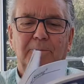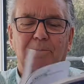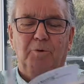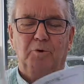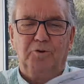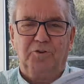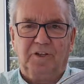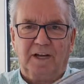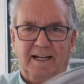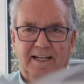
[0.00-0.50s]

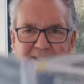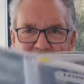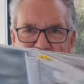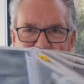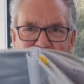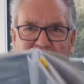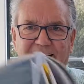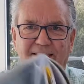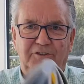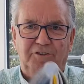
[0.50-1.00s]
book's going to
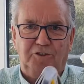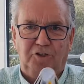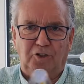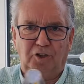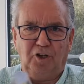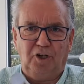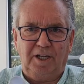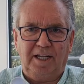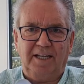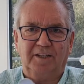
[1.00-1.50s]
stay
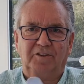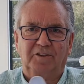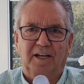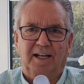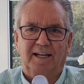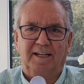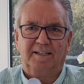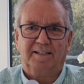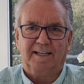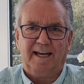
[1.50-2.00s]
sturdy. It's
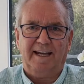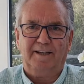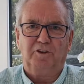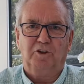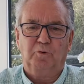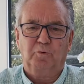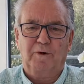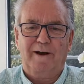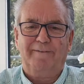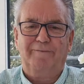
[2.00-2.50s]
going to take
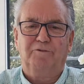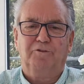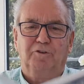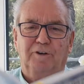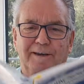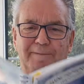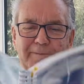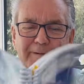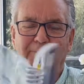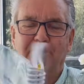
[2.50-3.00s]
the rough
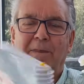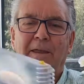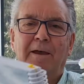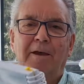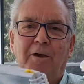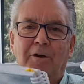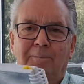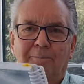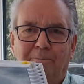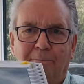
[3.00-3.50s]
treatment.
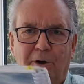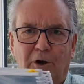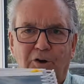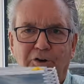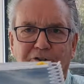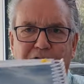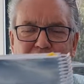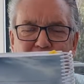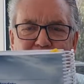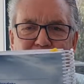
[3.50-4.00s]

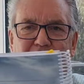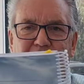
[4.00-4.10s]
Most of